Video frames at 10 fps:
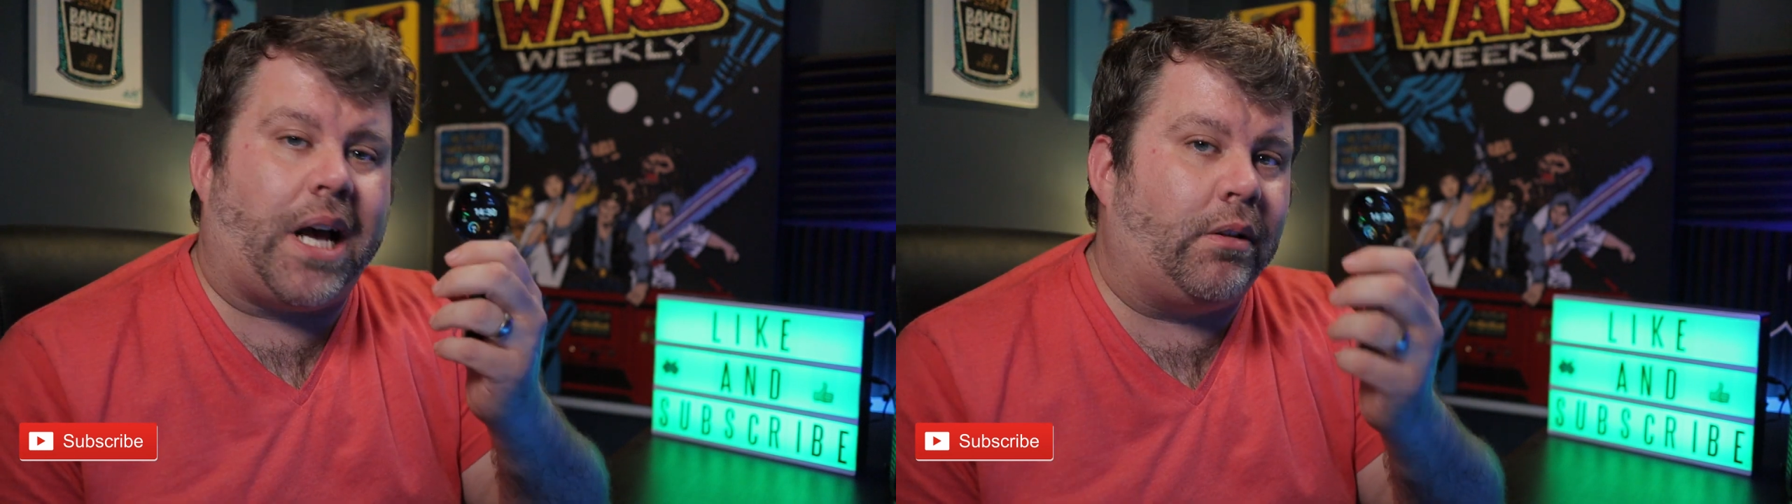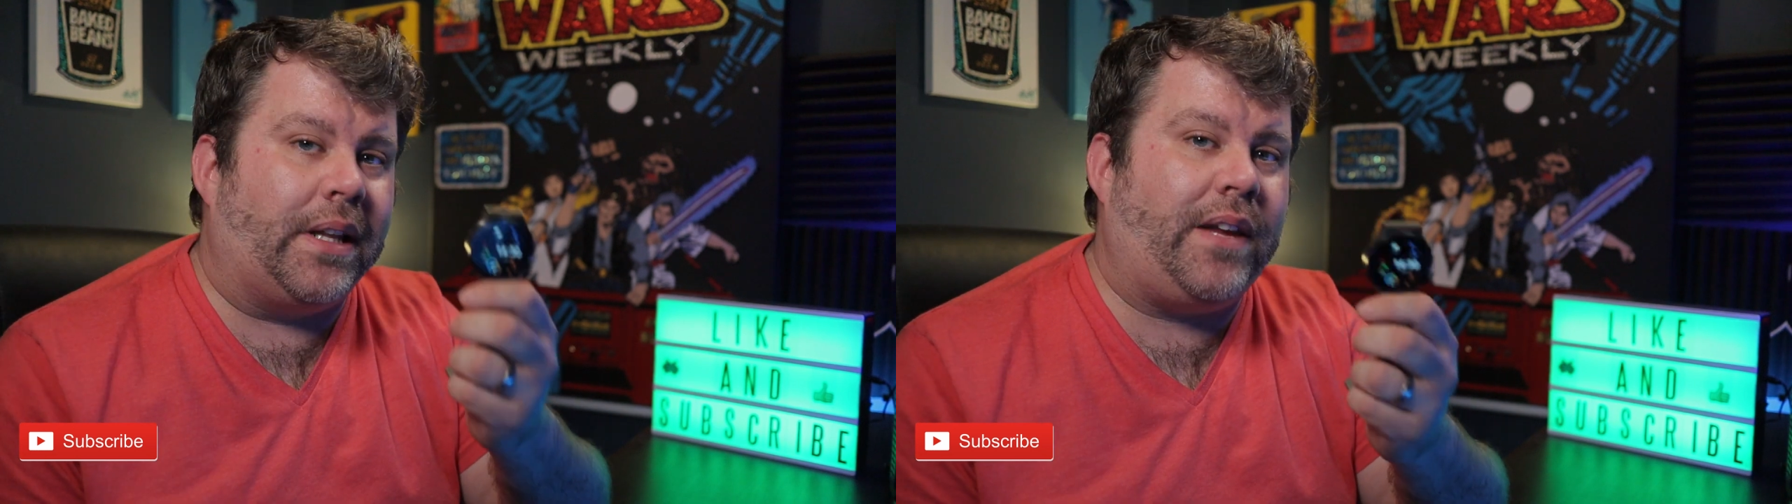
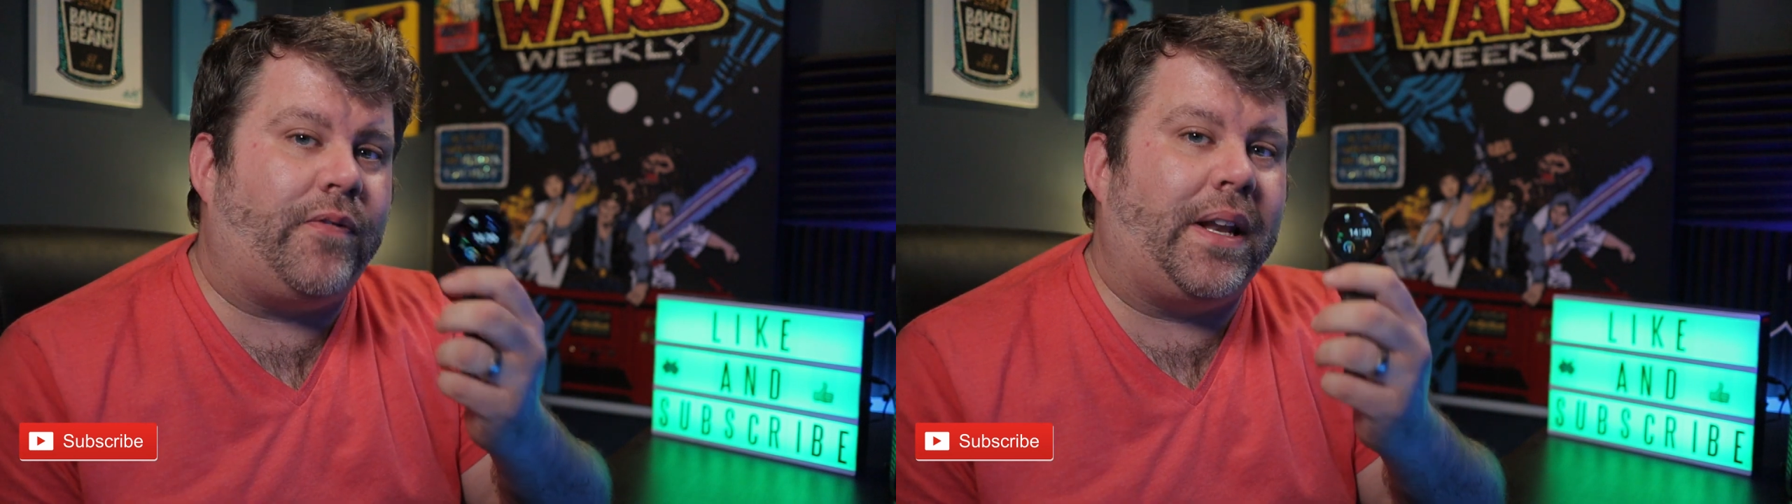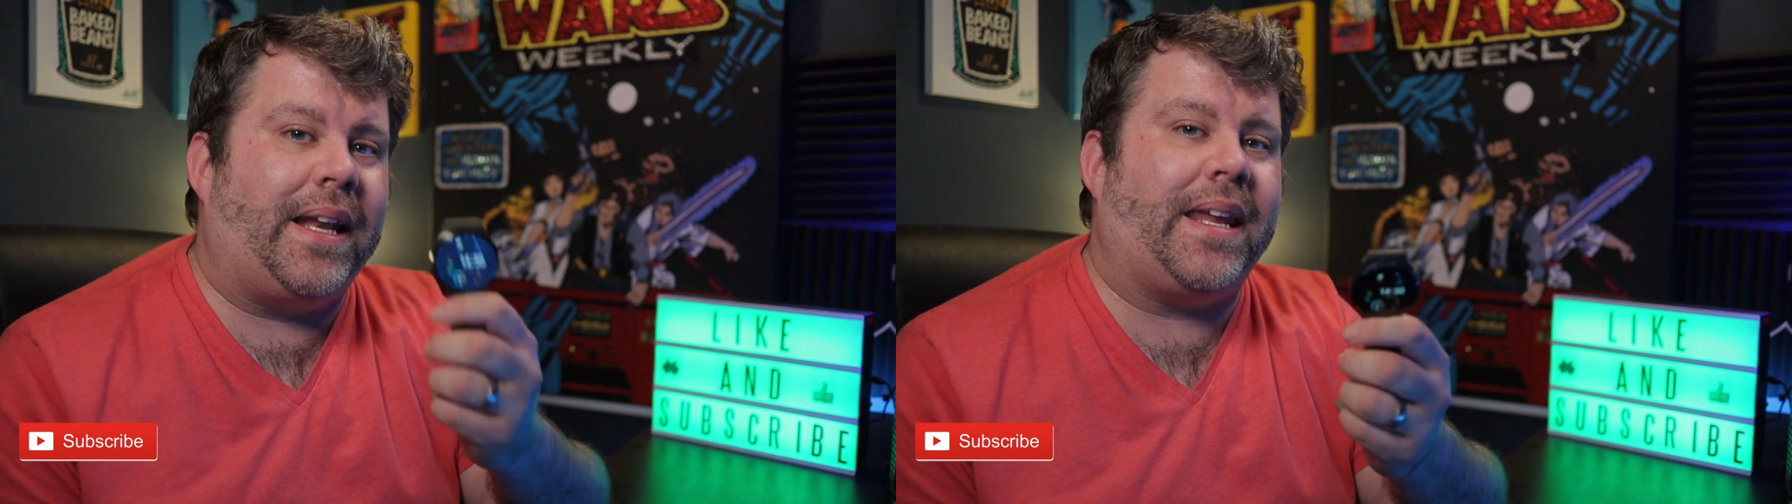I'll
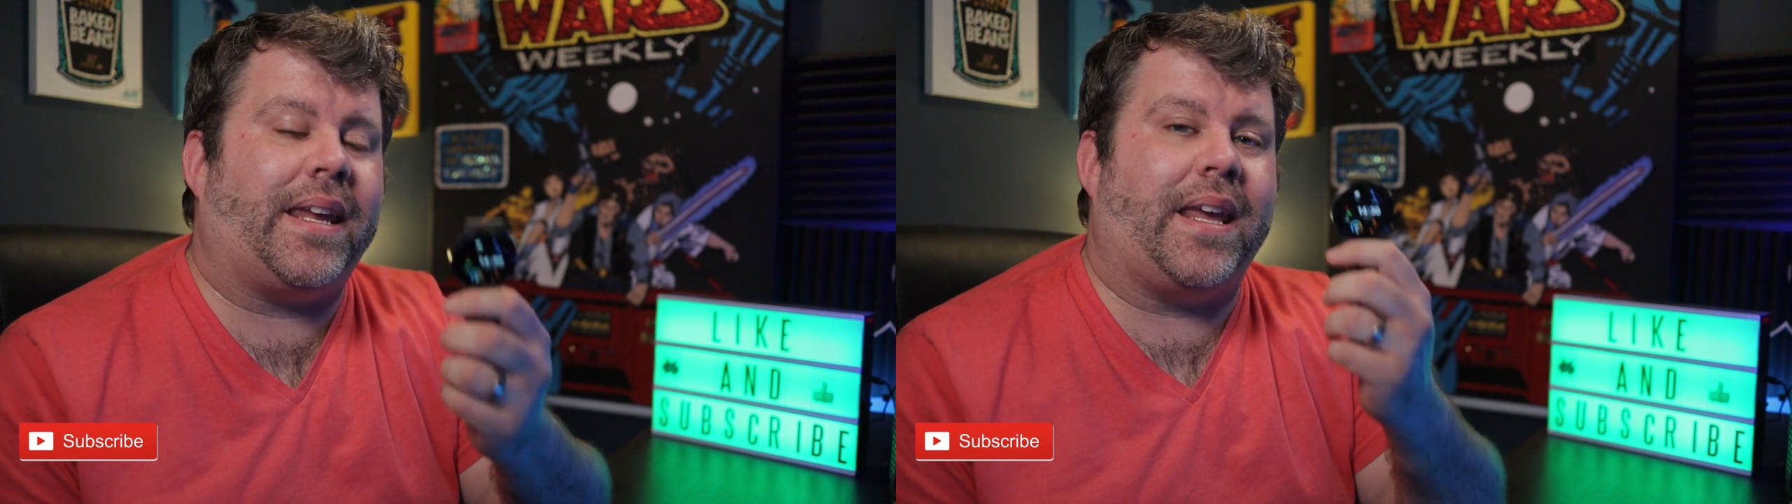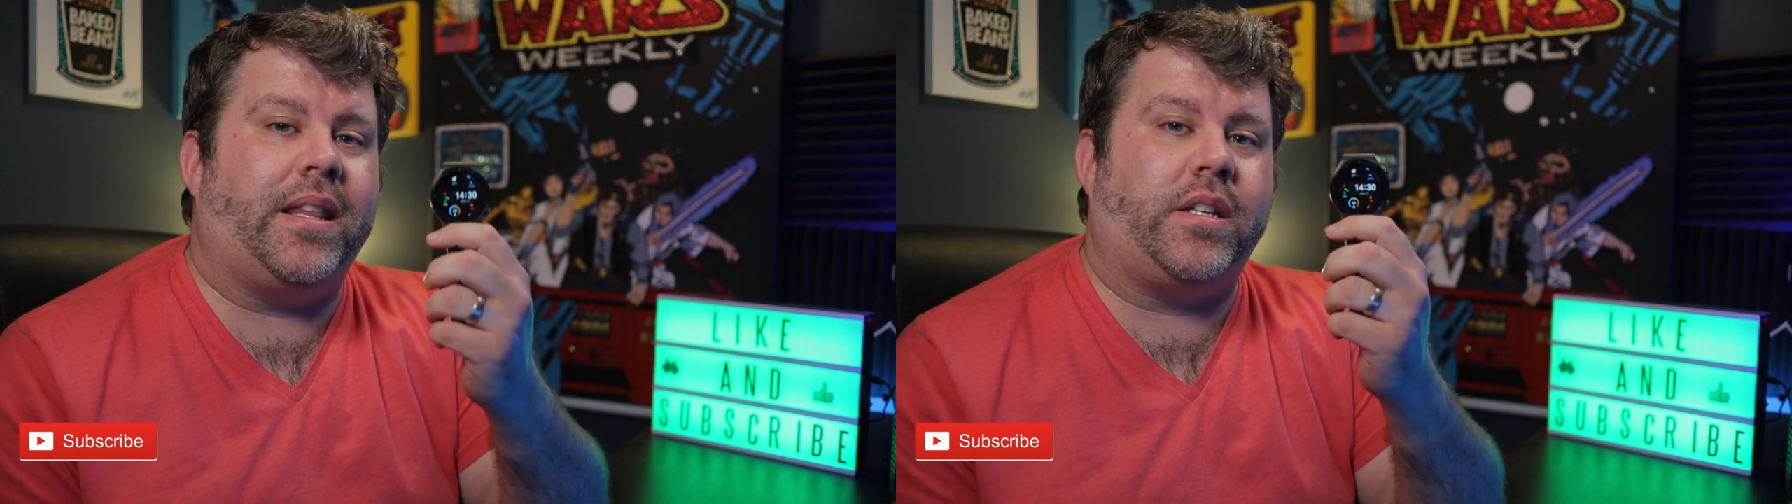leave a
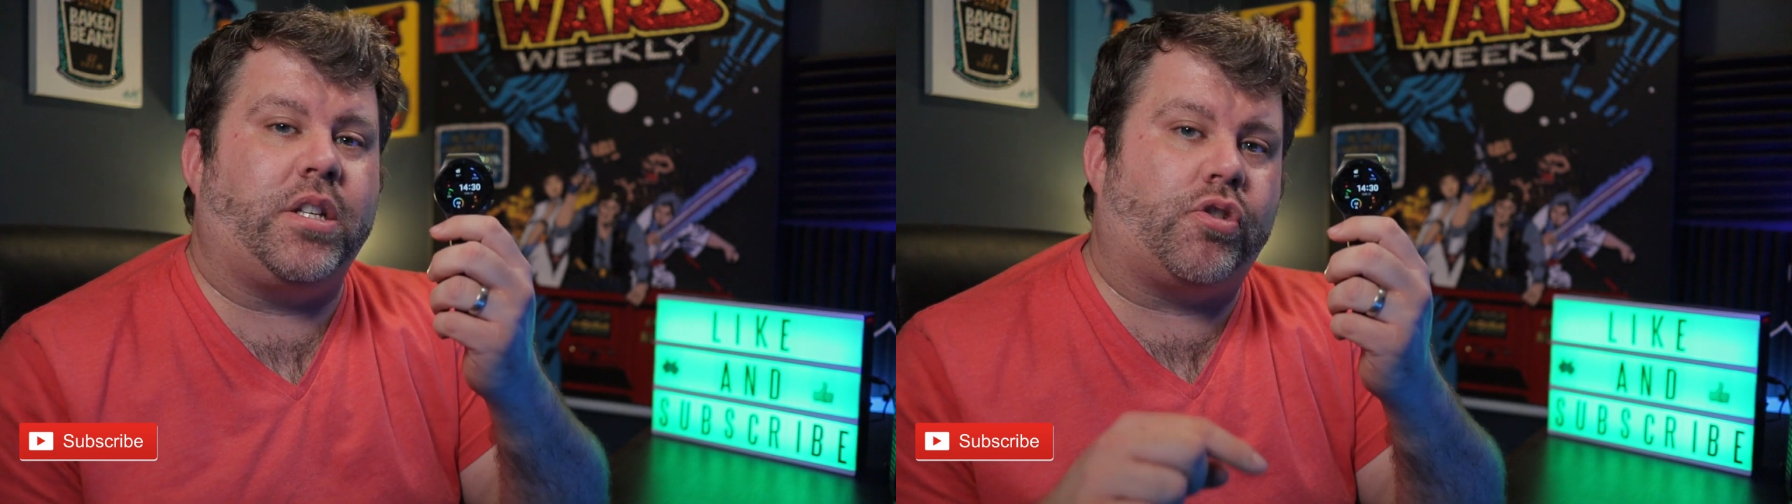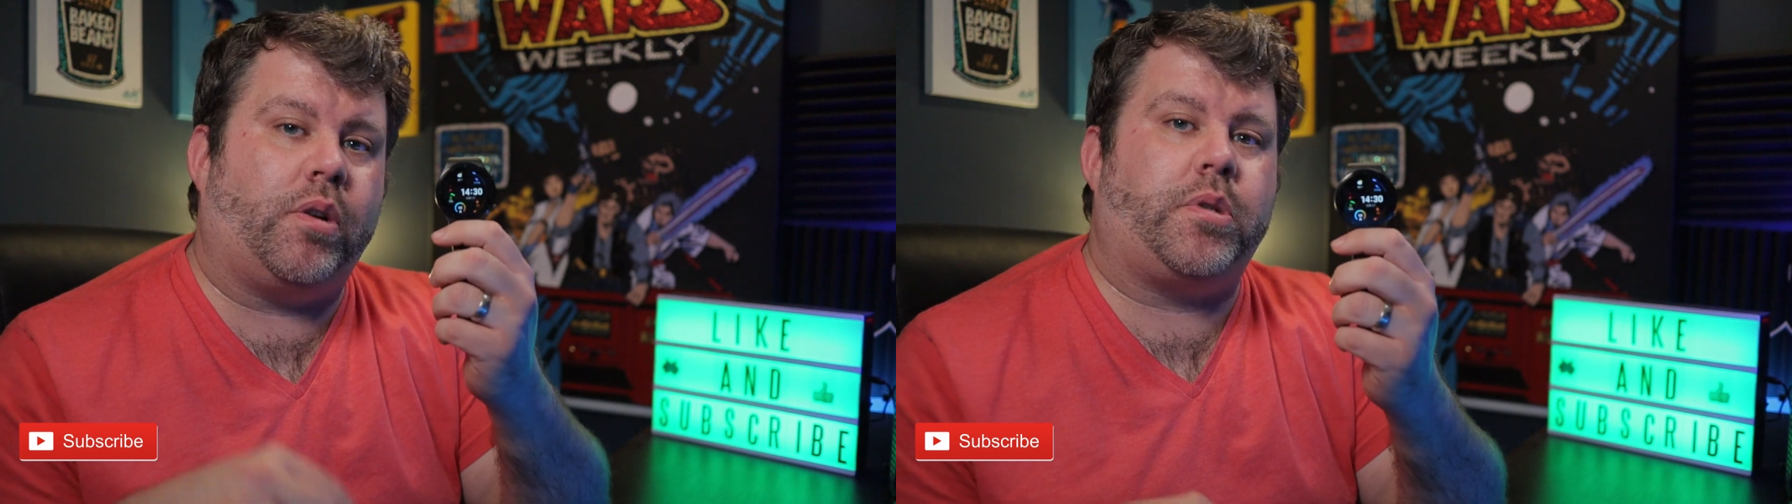link in the
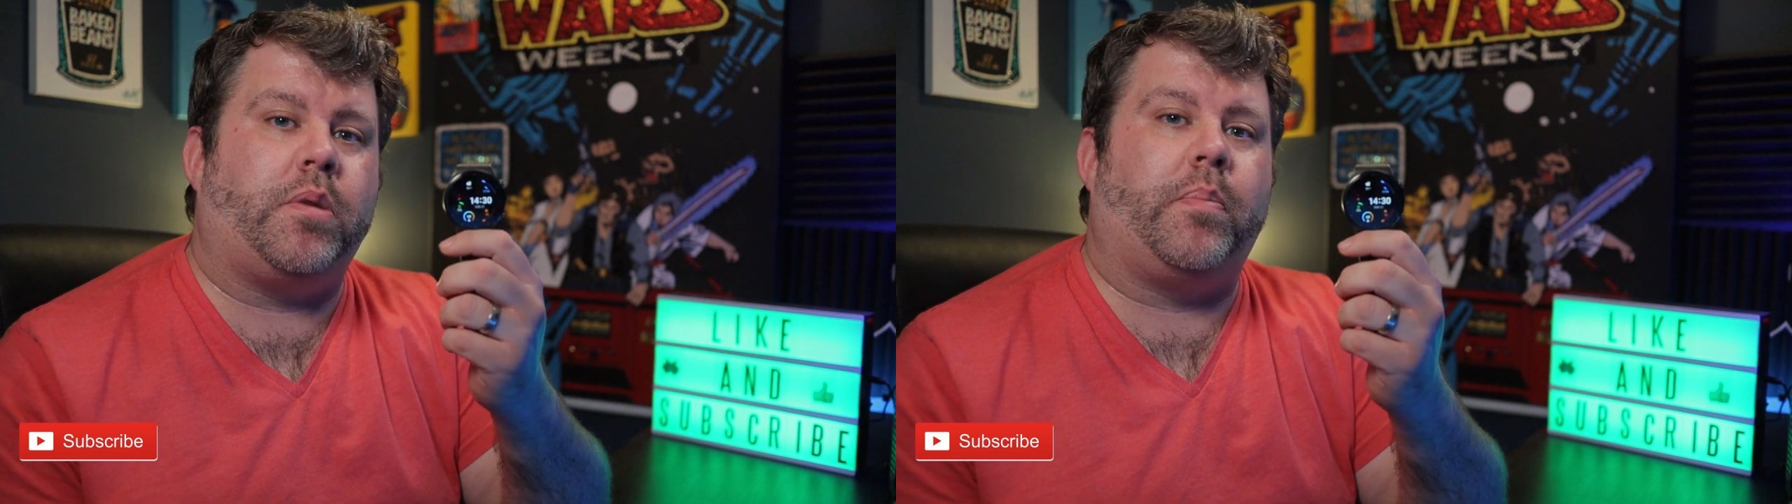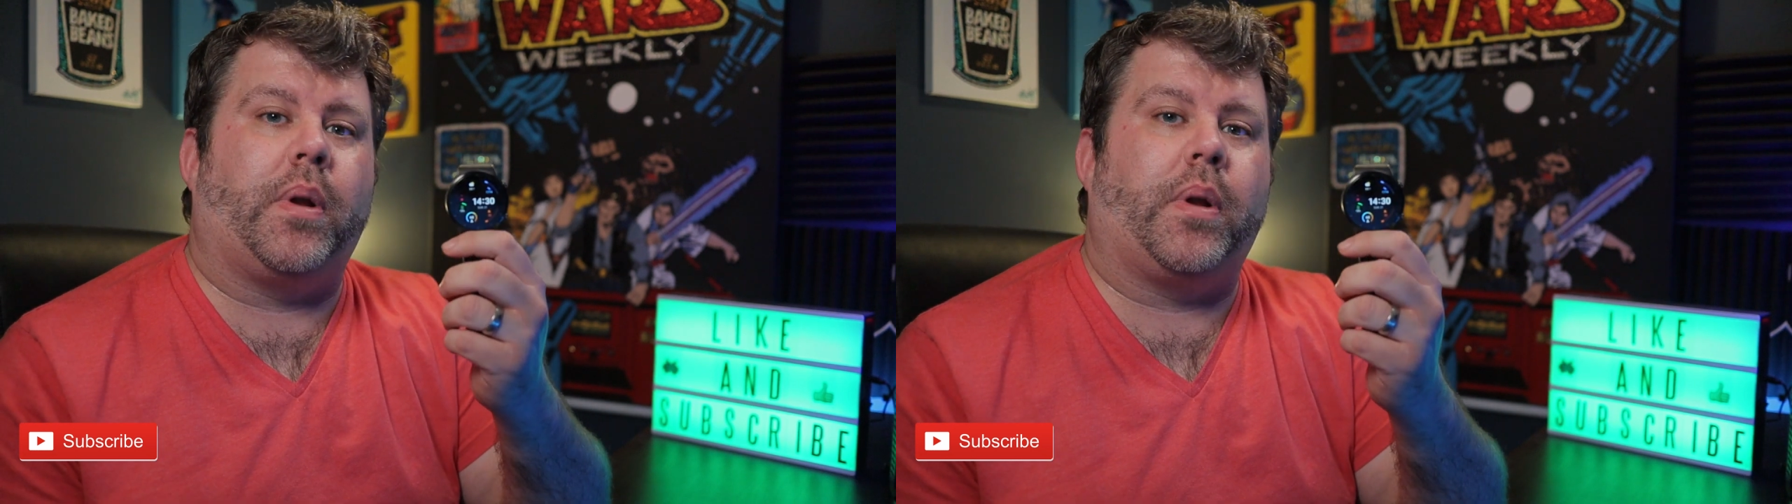description